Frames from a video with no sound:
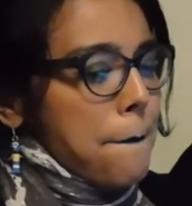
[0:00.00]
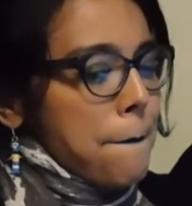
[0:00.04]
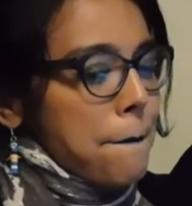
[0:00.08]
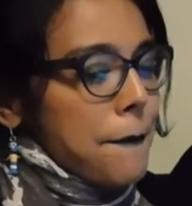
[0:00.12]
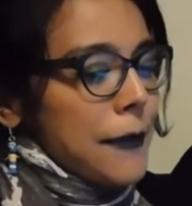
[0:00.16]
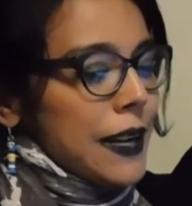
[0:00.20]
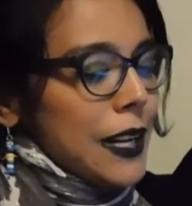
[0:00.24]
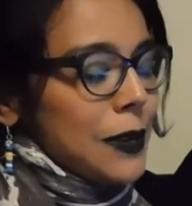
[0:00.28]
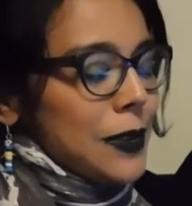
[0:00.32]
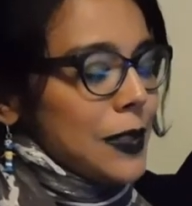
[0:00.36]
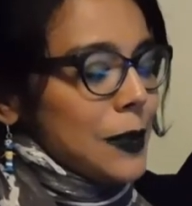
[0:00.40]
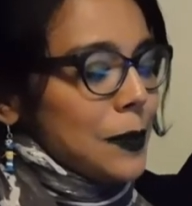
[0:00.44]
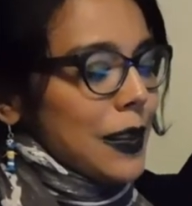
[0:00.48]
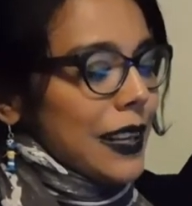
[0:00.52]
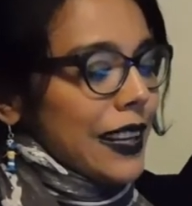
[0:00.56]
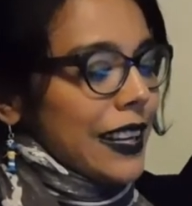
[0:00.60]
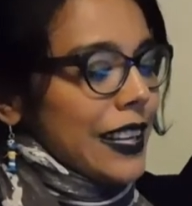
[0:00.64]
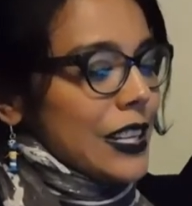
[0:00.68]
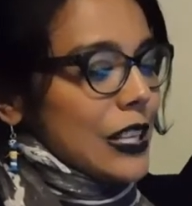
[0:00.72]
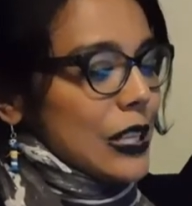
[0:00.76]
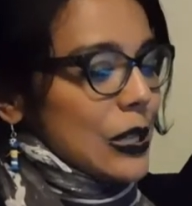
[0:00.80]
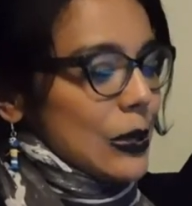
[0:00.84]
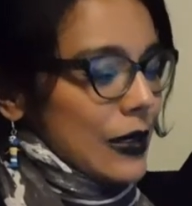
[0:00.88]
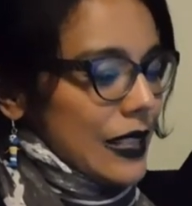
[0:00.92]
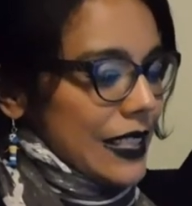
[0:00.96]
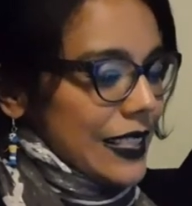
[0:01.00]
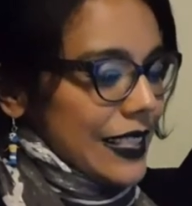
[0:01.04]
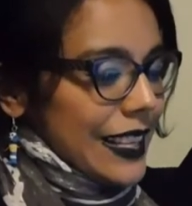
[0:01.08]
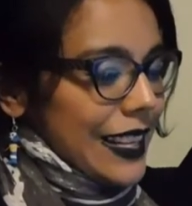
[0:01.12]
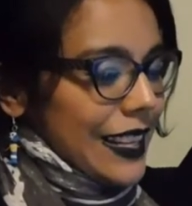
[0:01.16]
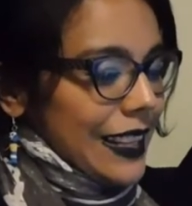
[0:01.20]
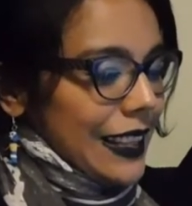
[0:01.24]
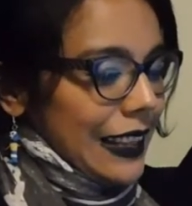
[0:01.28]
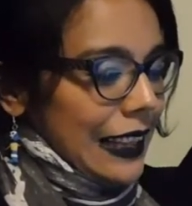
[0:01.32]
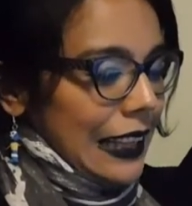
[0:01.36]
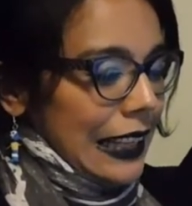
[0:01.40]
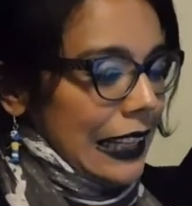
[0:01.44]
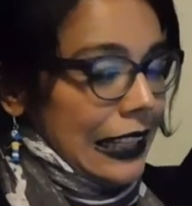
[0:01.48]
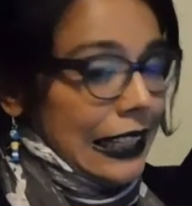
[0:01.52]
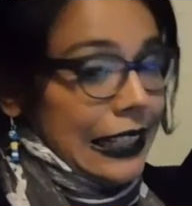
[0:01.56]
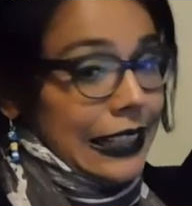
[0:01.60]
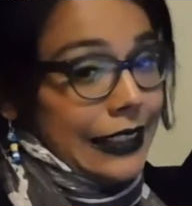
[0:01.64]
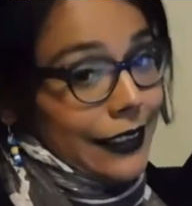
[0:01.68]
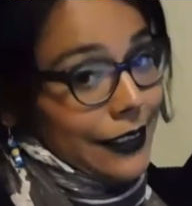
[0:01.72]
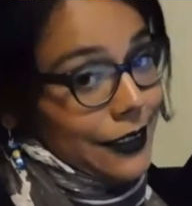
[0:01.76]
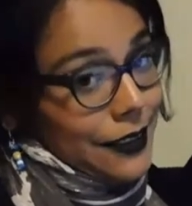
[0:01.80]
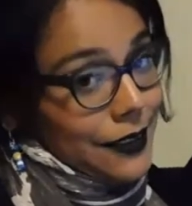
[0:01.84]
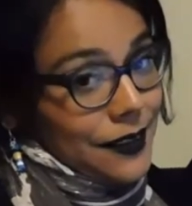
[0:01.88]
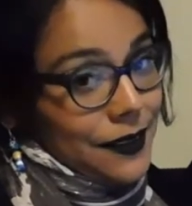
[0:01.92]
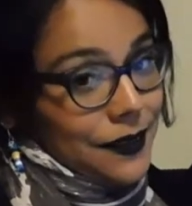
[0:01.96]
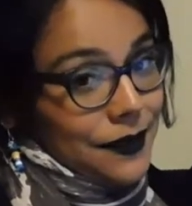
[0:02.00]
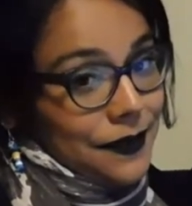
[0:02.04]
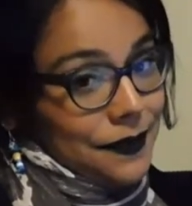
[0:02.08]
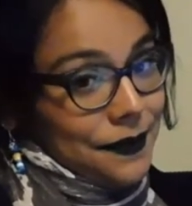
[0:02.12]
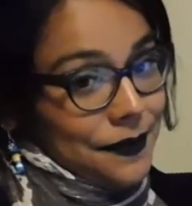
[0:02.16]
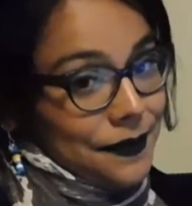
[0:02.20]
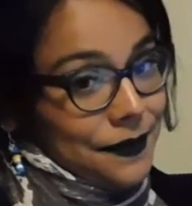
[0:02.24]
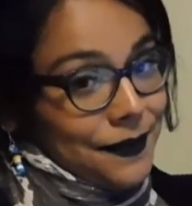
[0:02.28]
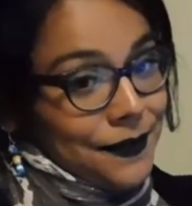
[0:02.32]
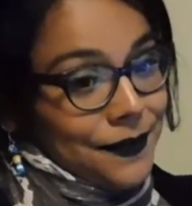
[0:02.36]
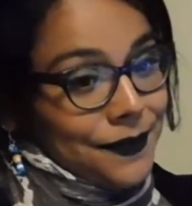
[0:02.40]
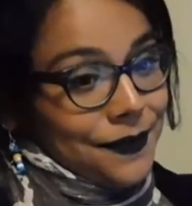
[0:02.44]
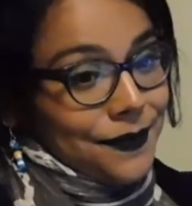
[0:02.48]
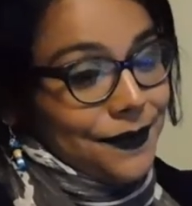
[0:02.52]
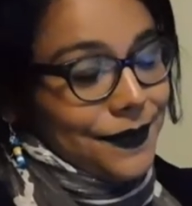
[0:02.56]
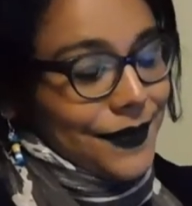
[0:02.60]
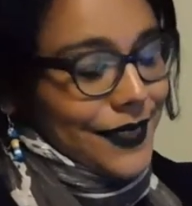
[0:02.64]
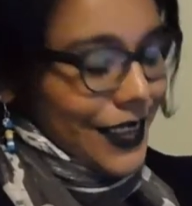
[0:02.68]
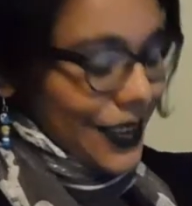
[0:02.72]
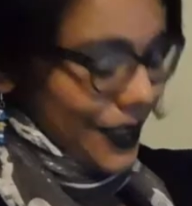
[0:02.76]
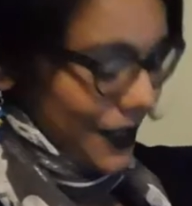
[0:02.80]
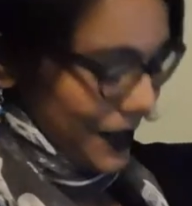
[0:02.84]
But he was speaking to a dead line.